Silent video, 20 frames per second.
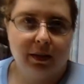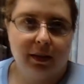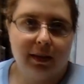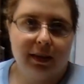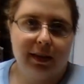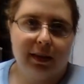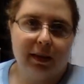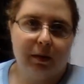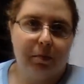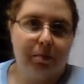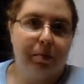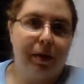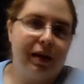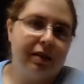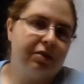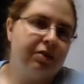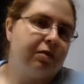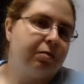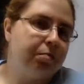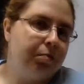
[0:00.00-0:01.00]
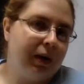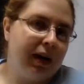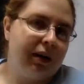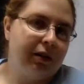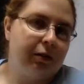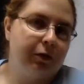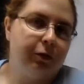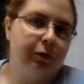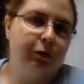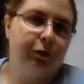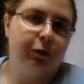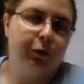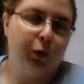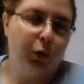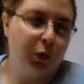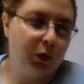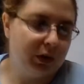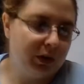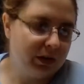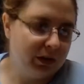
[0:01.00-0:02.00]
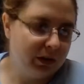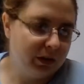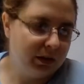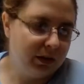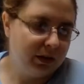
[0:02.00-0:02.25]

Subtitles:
the best model for